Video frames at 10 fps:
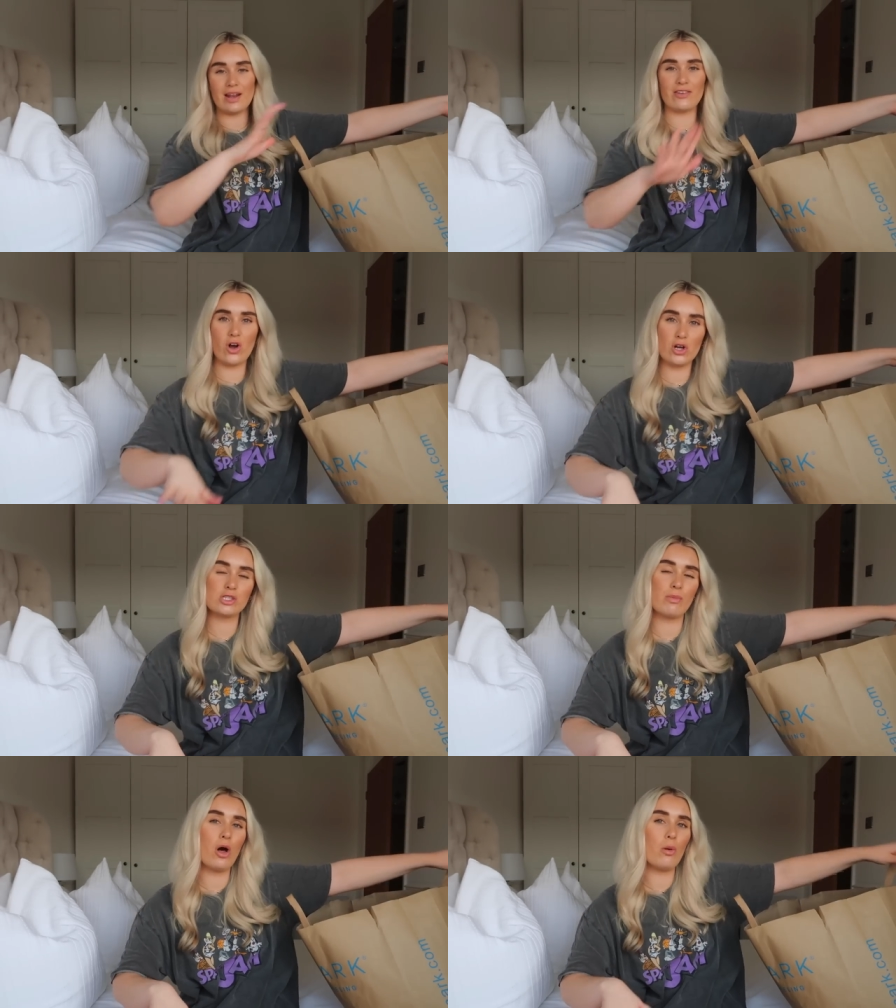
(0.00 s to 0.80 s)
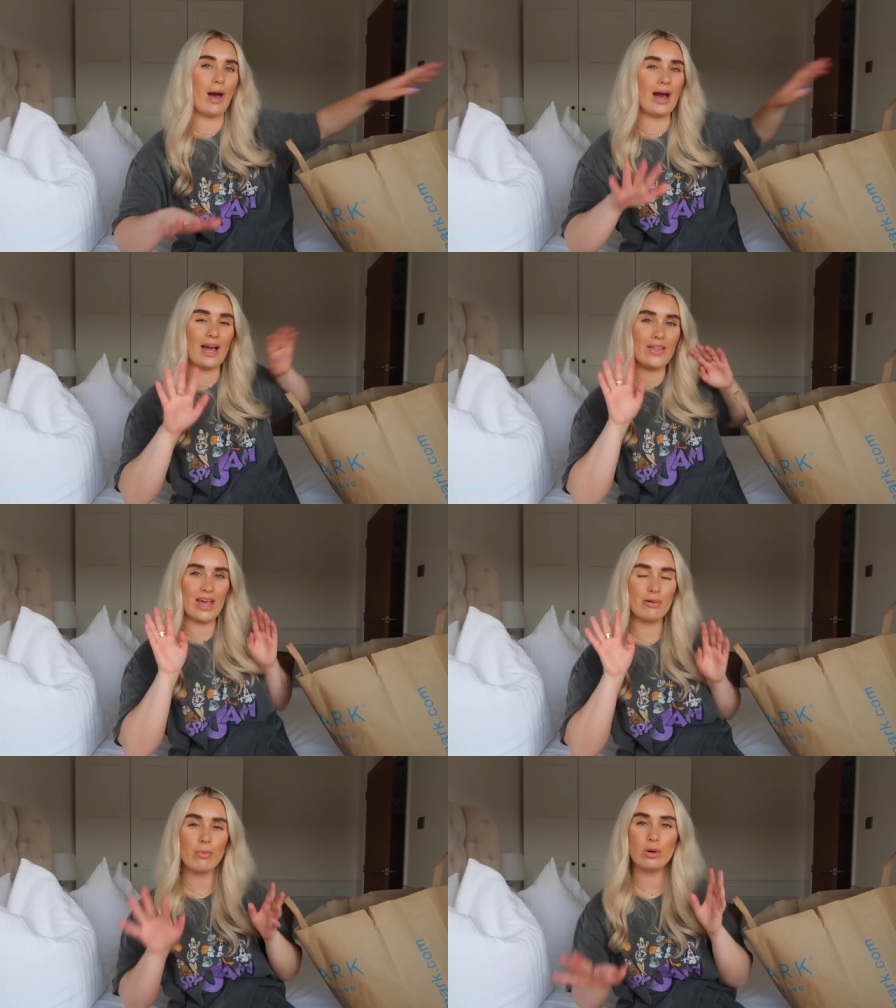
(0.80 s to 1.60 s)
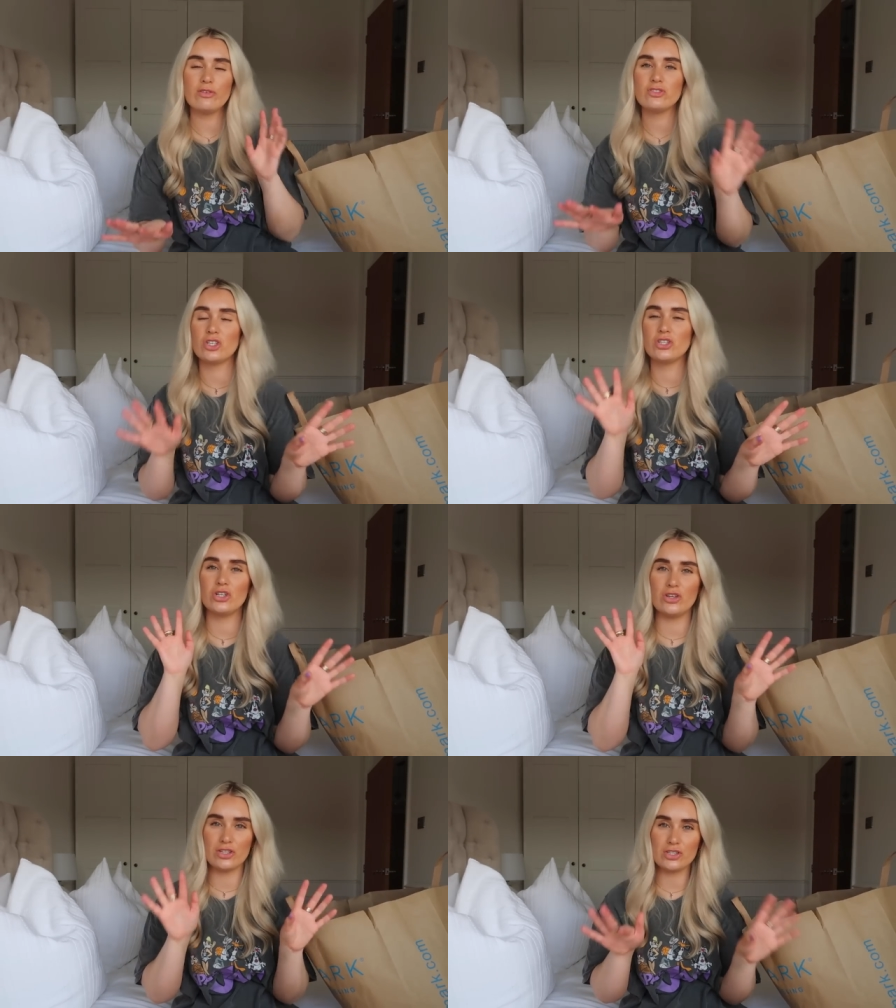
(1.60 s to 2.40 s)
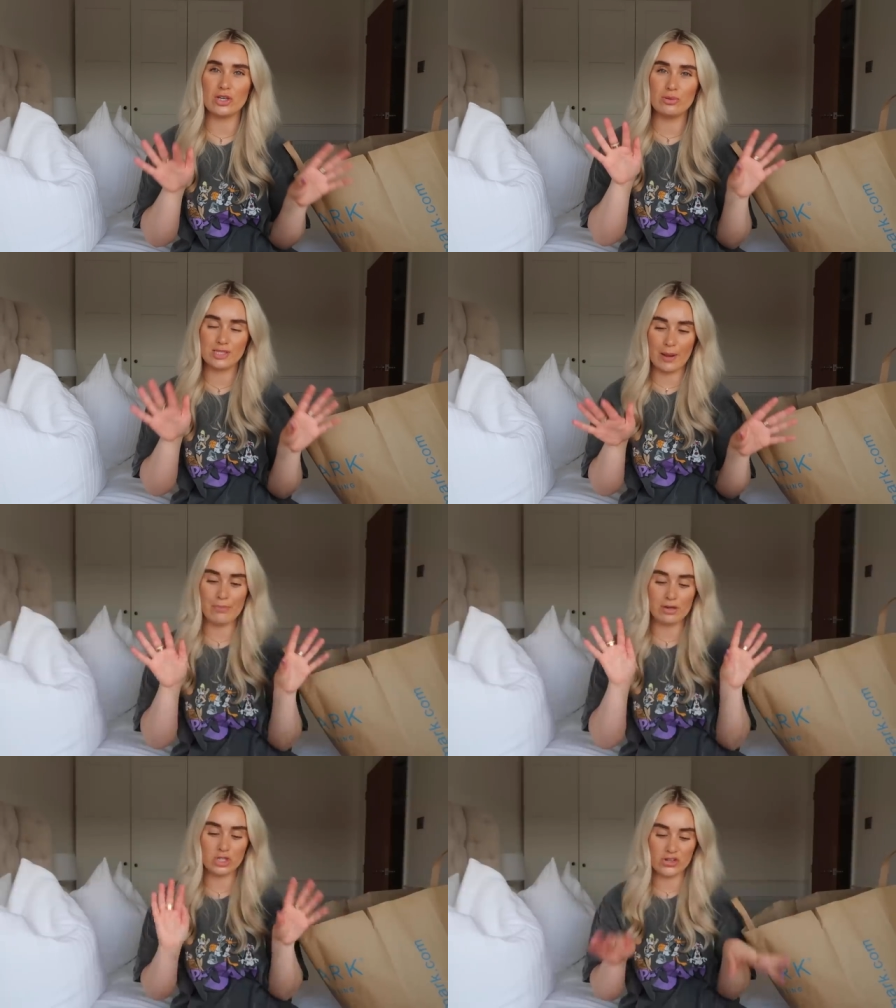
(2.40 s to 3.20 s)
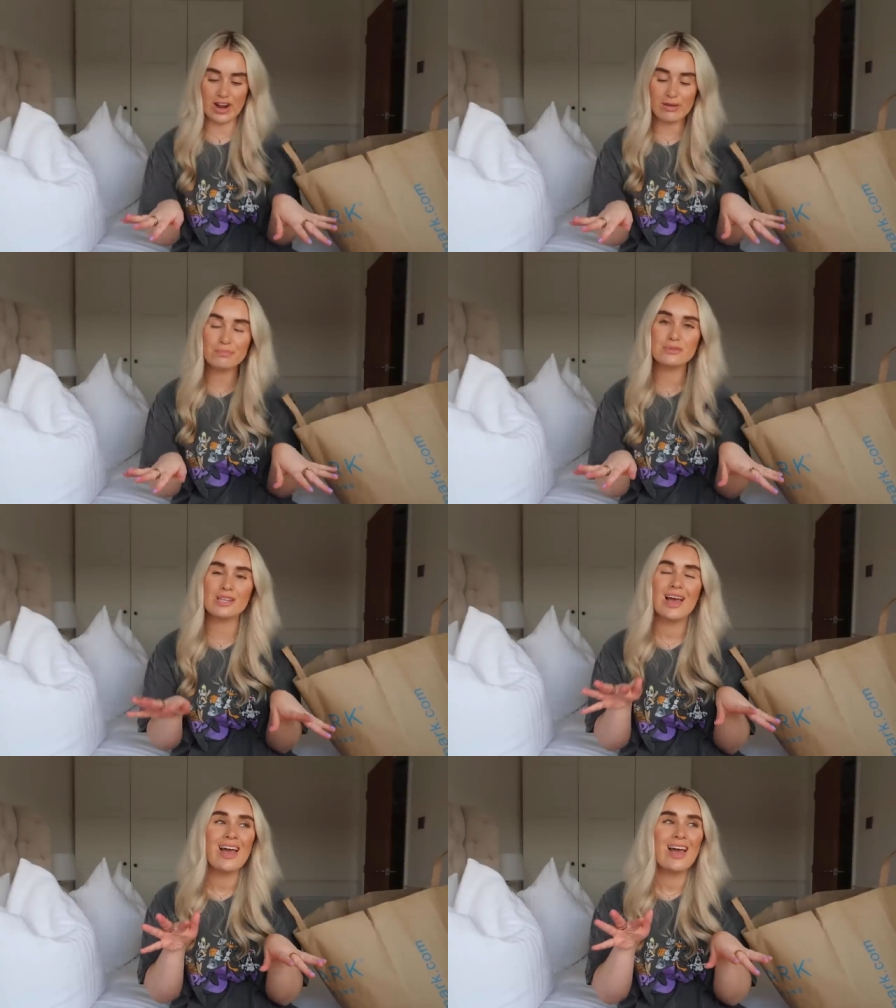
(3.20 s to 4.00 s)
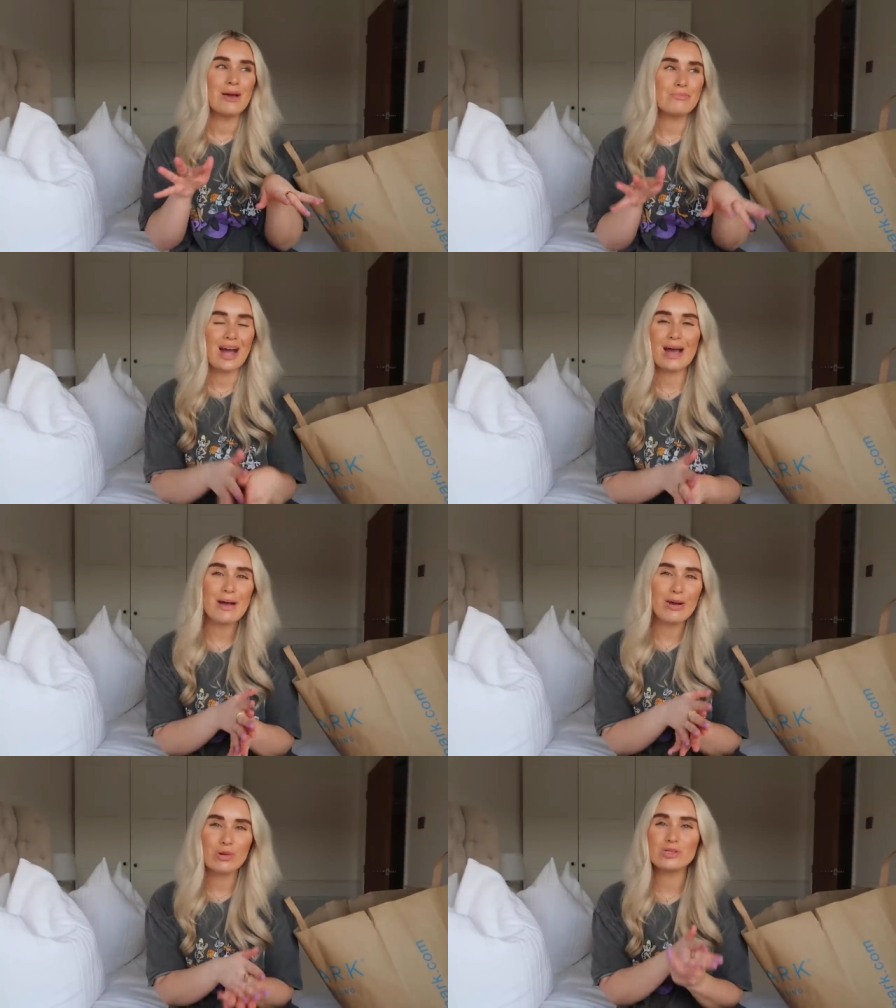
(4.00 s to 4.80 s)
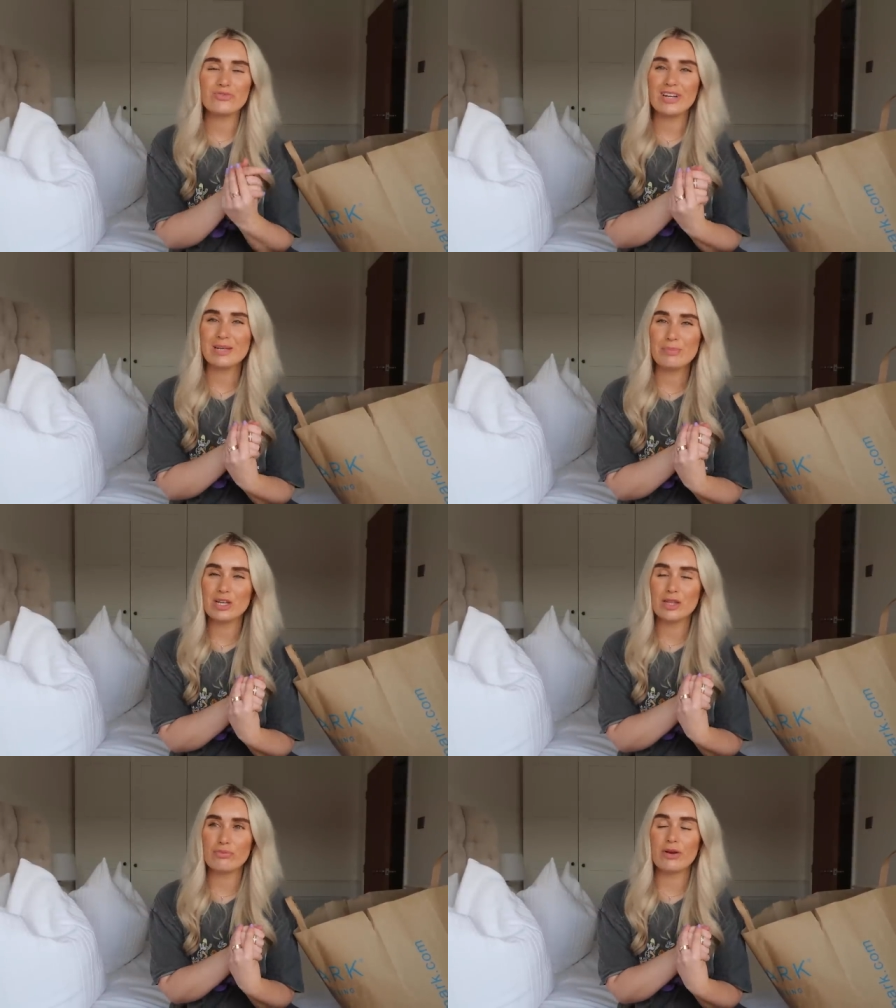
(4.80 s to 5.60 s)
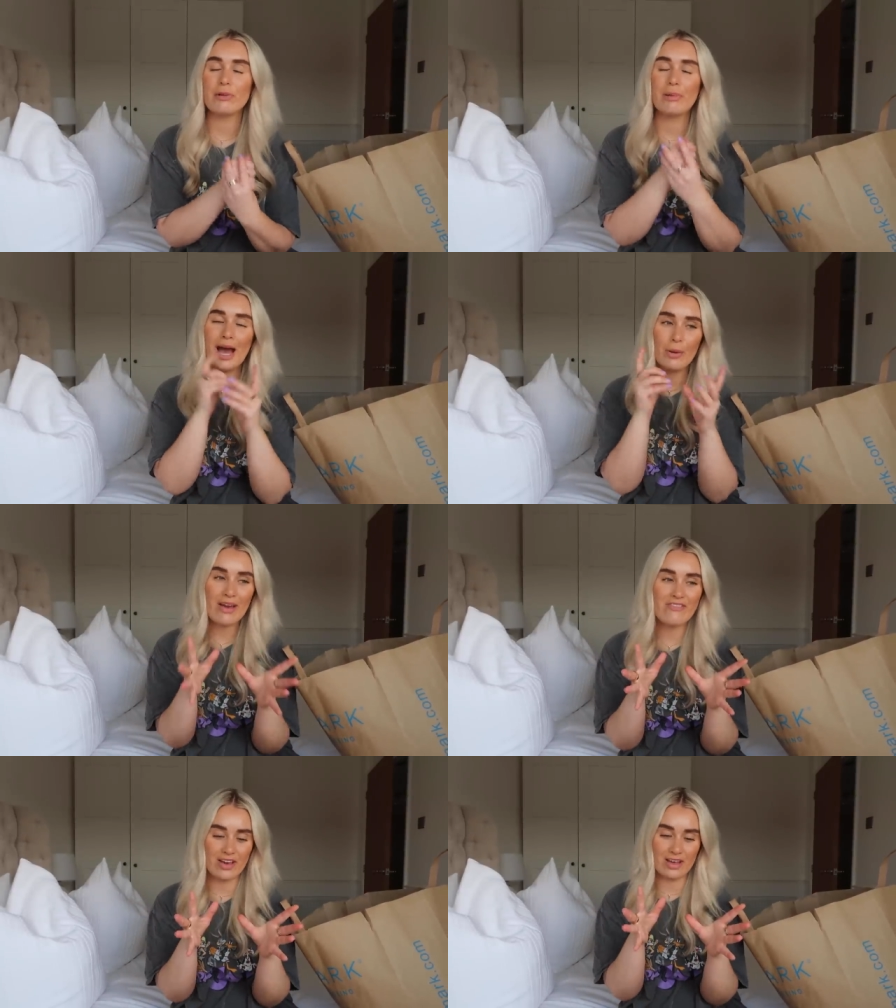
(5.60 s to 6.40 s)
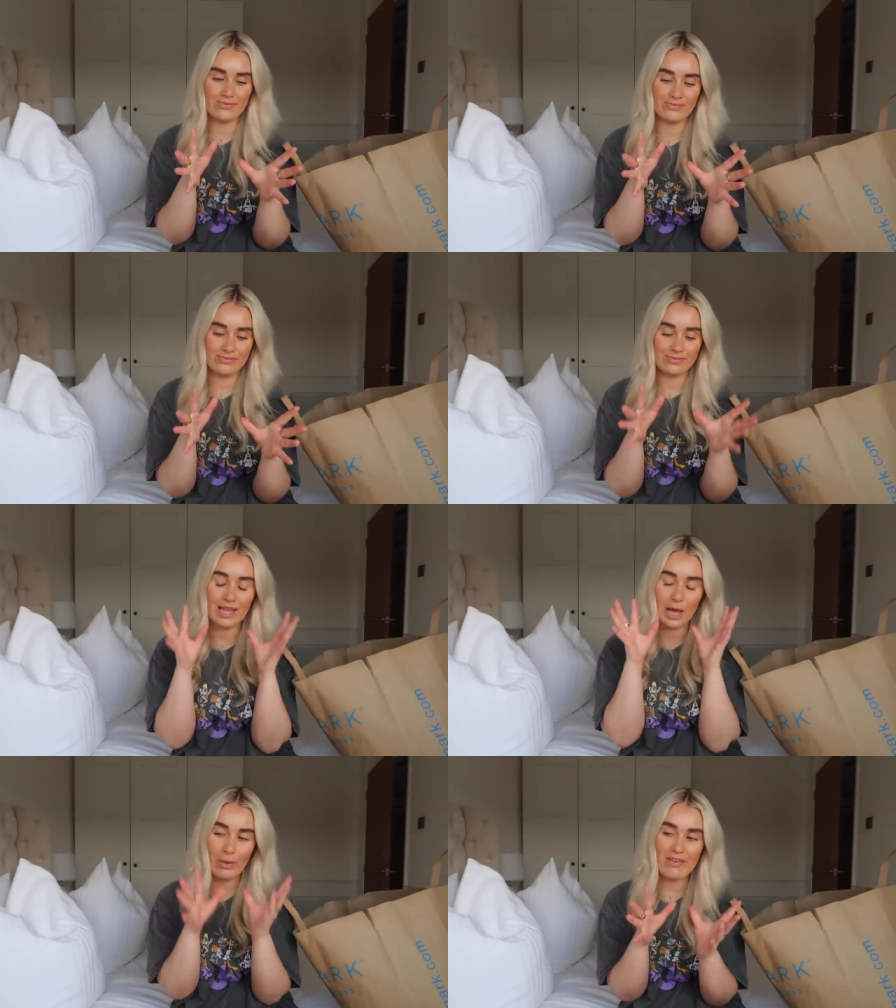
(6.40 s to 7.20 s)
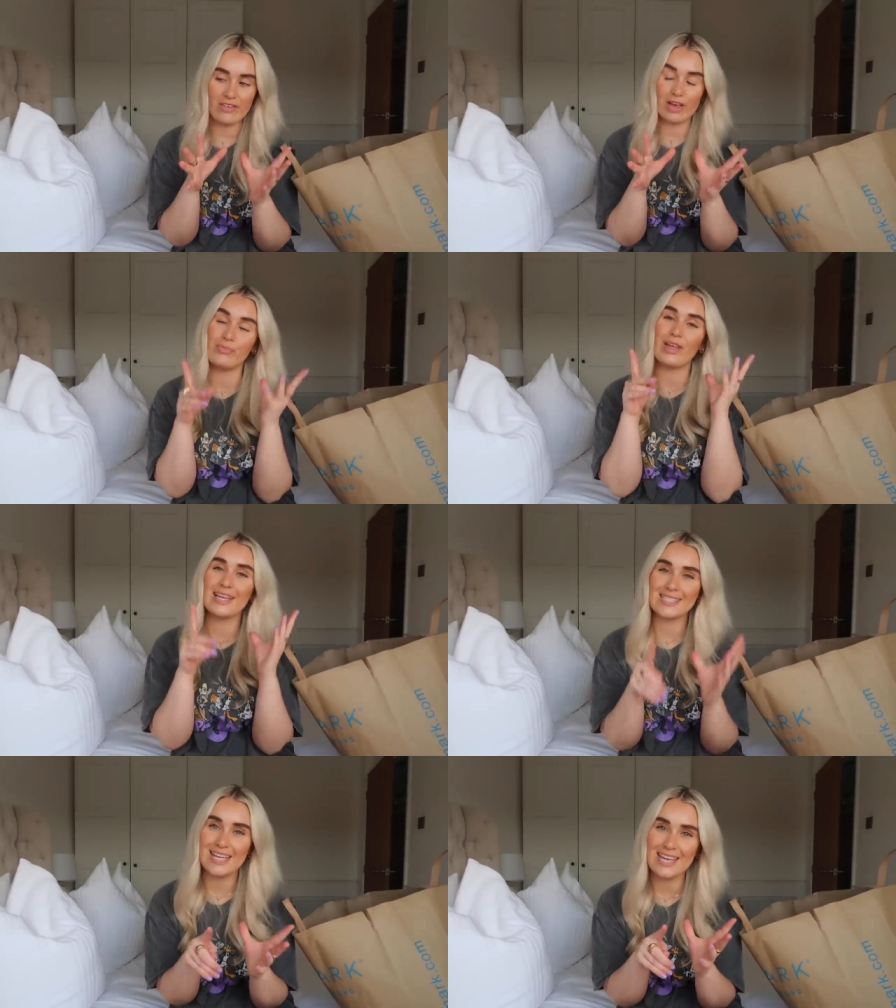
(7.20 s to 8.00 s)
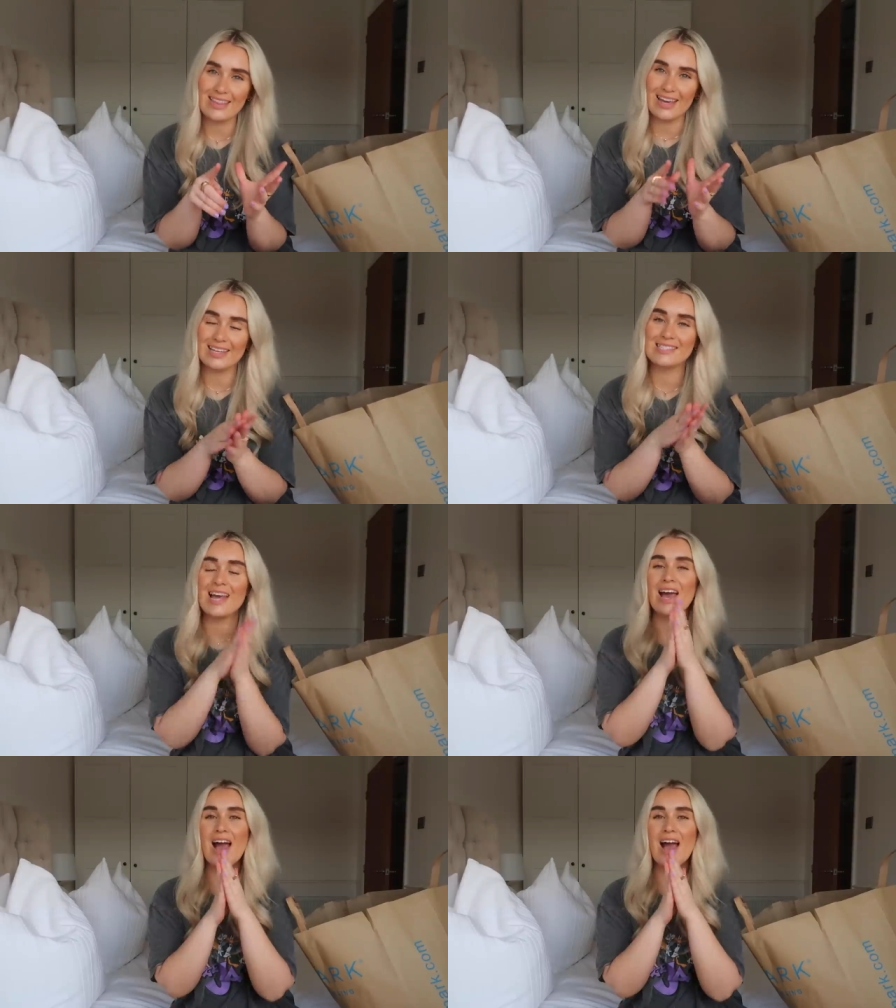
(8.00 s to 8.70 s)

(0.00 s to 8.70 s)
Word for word: and then i got a small bag and they were both done over two separate trips primark wasn't really pulling through however However, I say this,